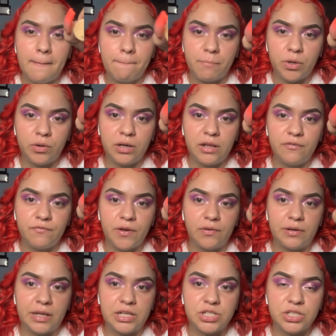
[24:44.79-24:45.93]
Beauty
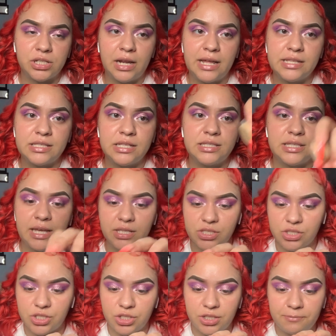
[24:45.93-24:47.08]
foundation. It's a
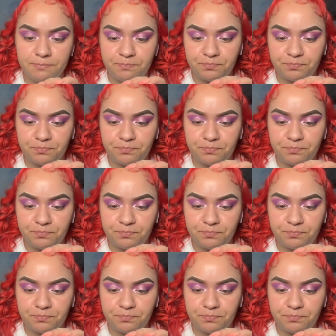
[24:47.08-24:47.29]
tester